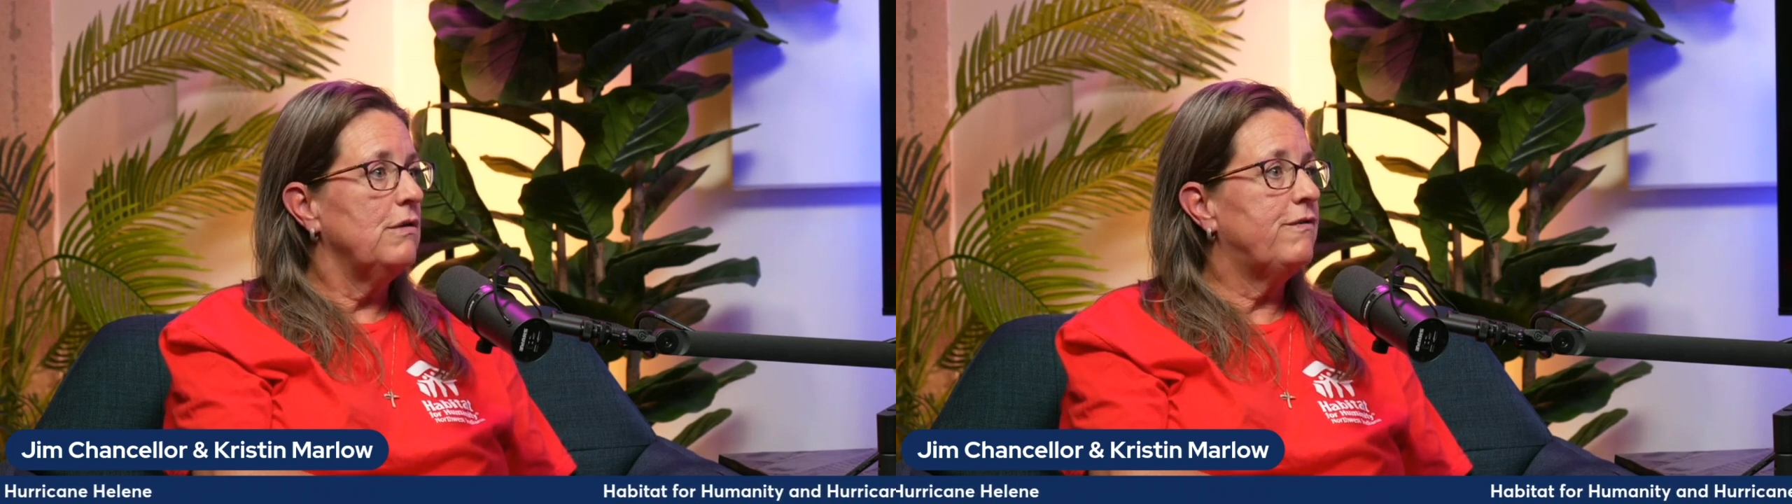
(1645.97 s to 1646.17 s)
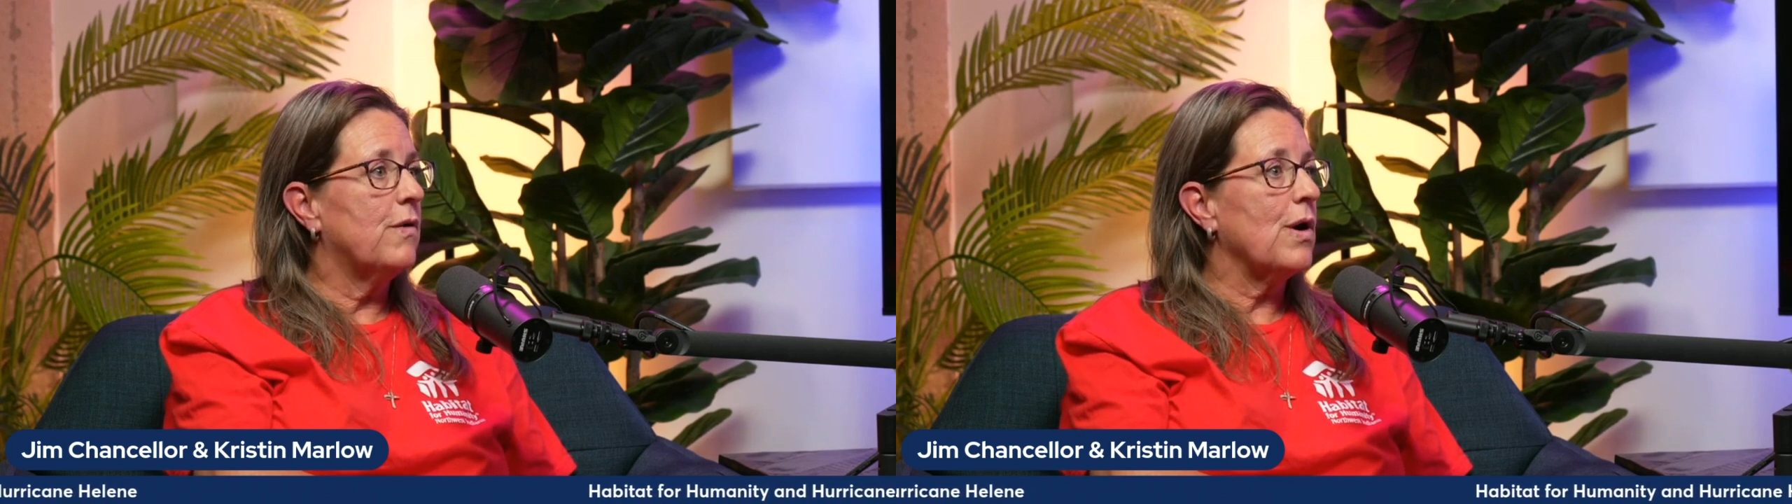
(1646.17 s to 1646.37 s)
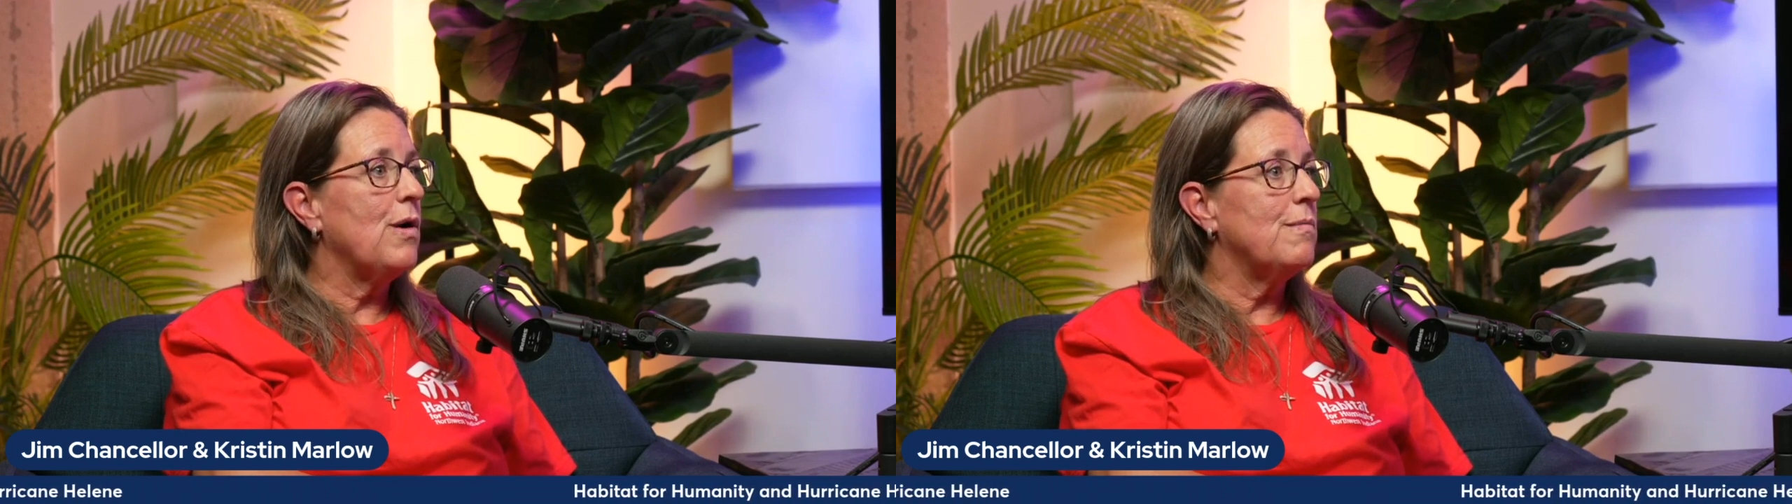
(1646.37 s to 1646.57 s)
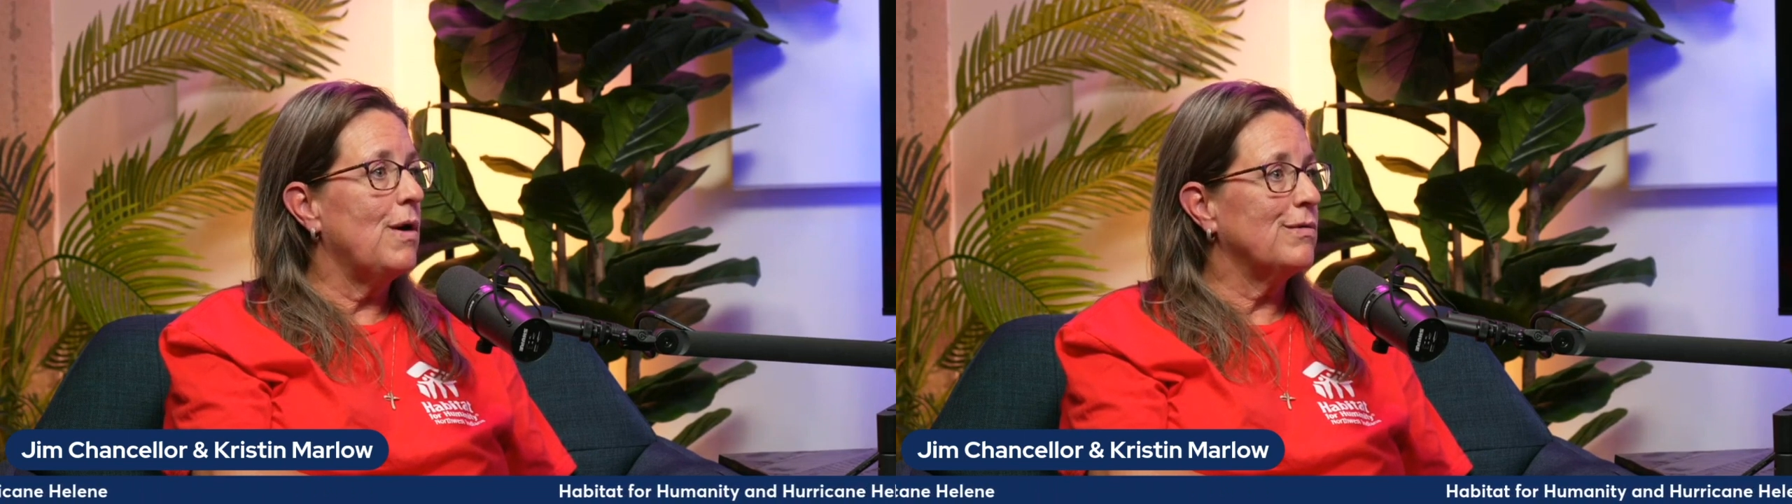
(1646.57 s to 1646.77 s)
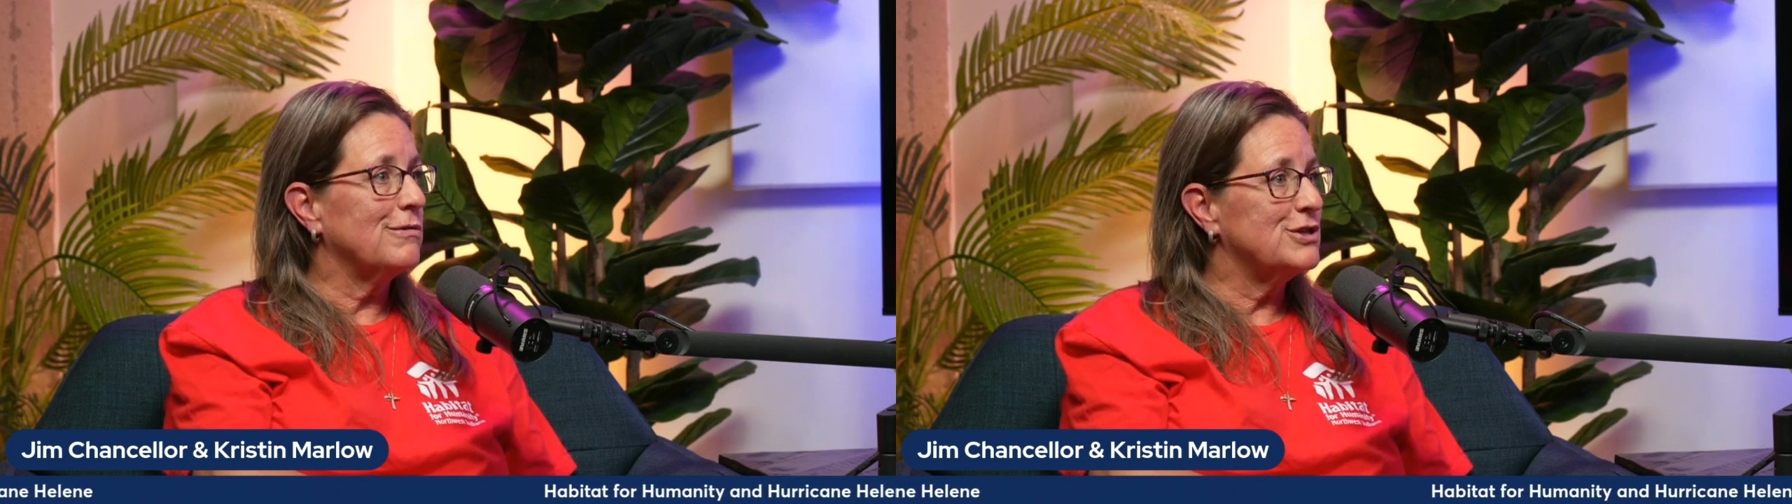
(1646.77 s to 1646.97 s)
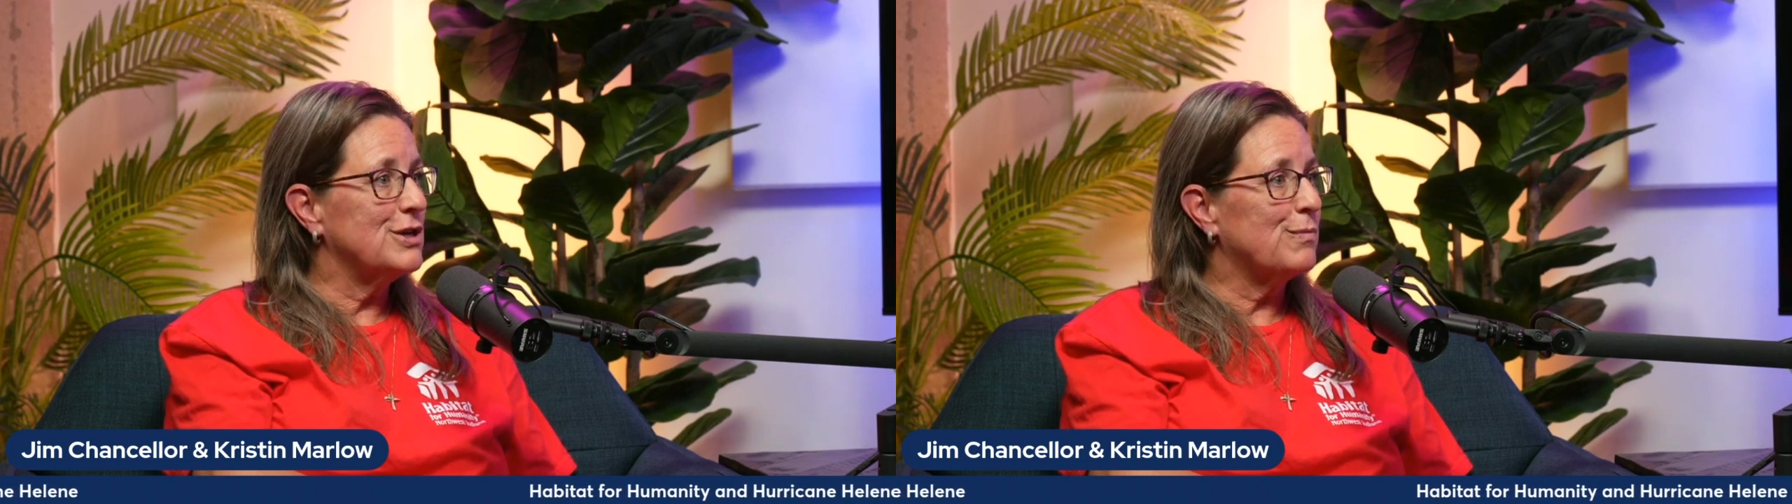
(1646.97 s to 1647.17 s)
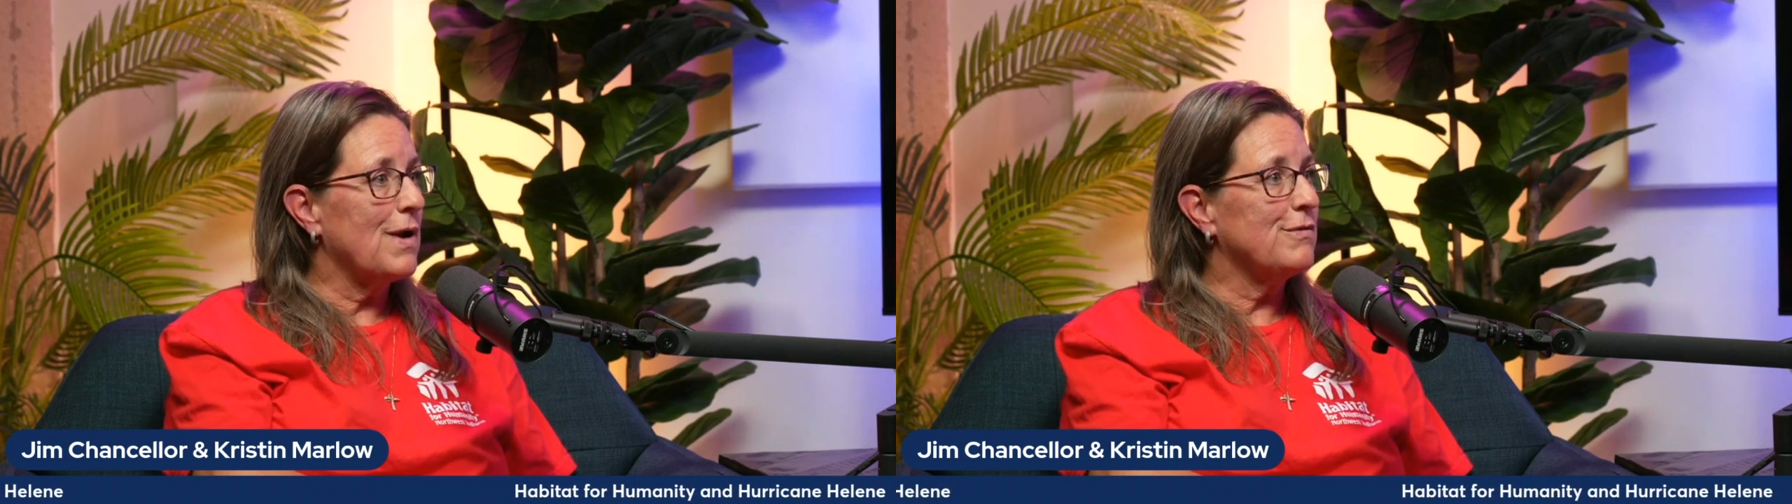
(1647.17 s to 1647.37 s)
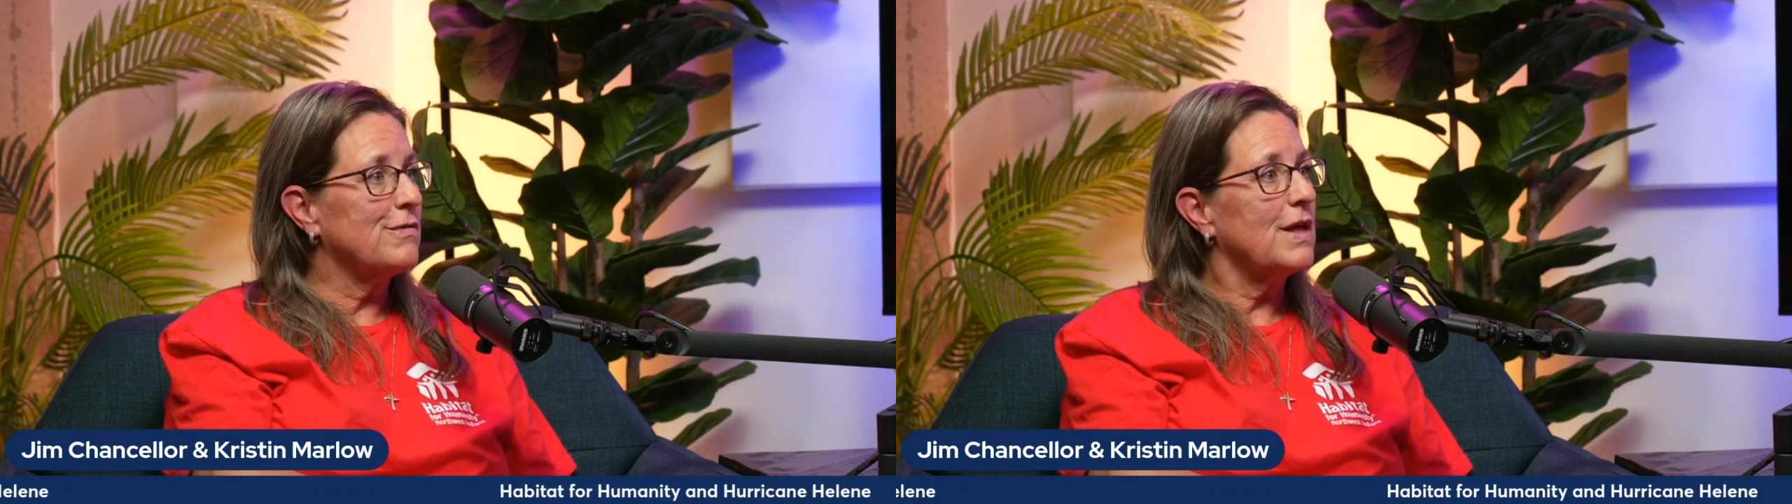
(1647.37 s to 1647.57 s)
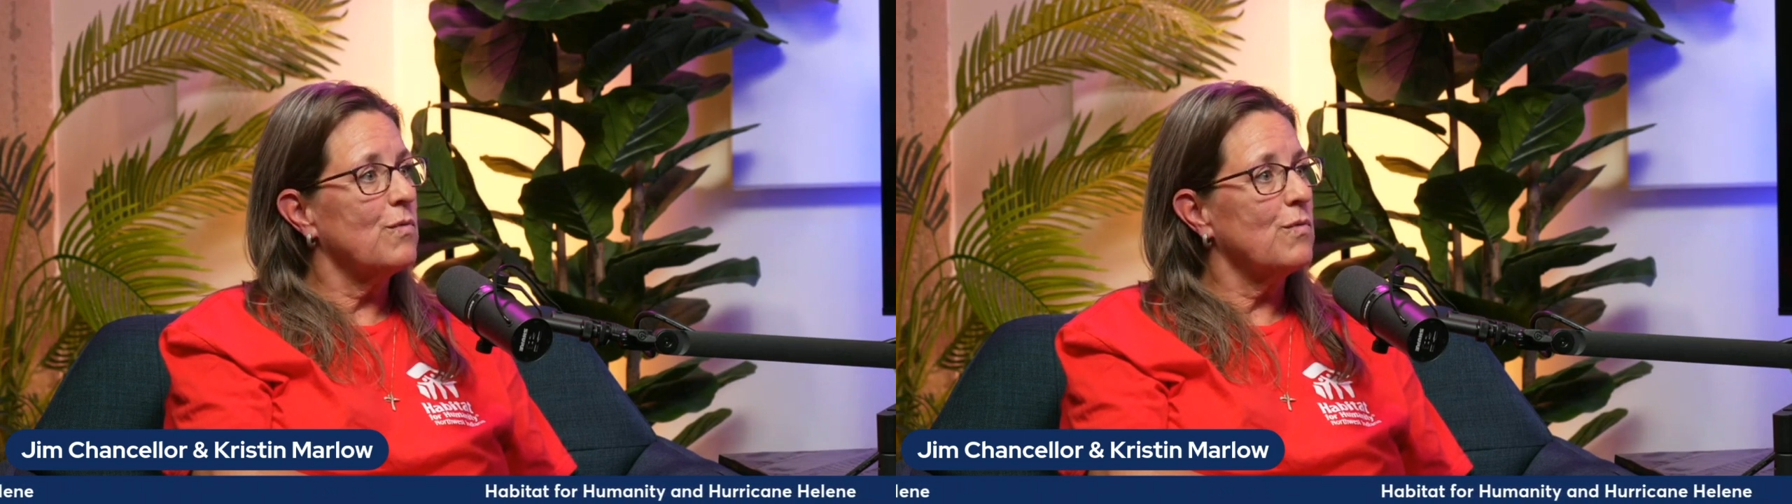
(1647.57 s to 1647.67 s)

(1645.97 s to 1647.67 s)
for home ownership rather than